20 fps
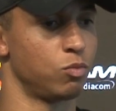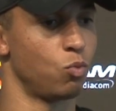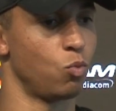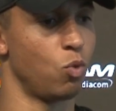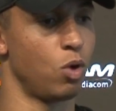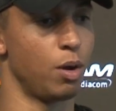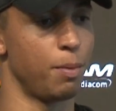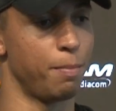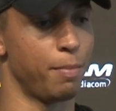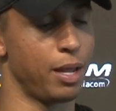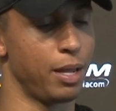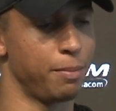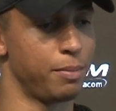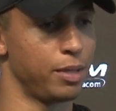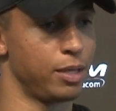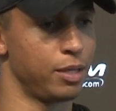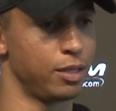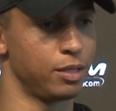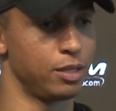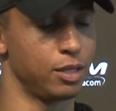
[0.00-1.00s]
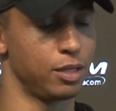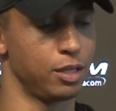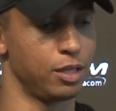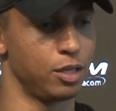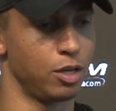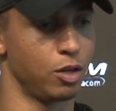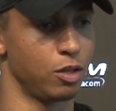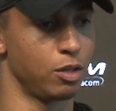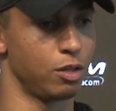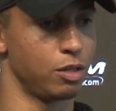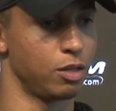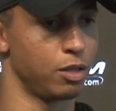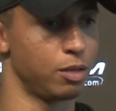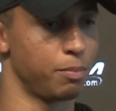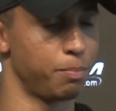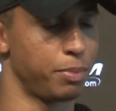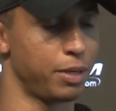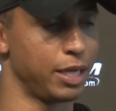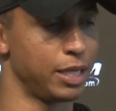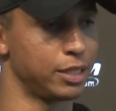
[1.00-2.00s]
what maybe you know the, the
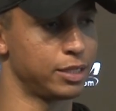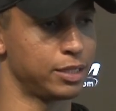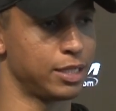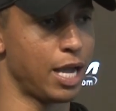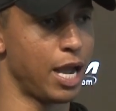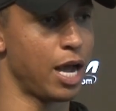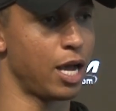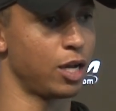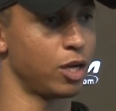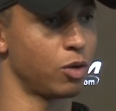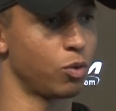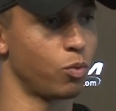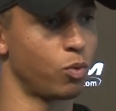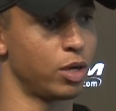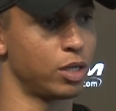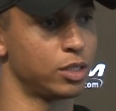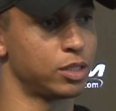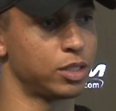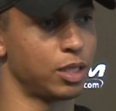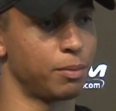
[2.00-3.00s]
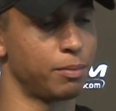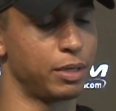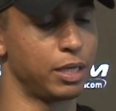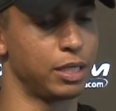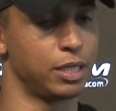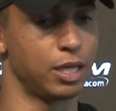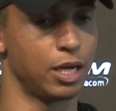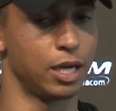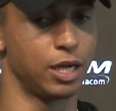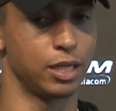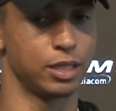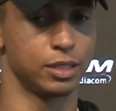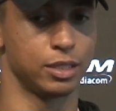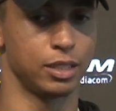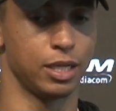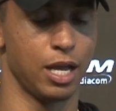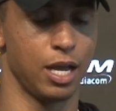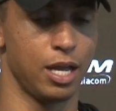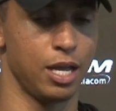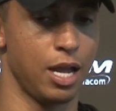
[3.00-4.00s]
play style or what somebody
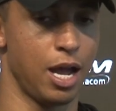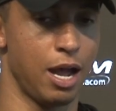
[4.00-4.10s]
does uh,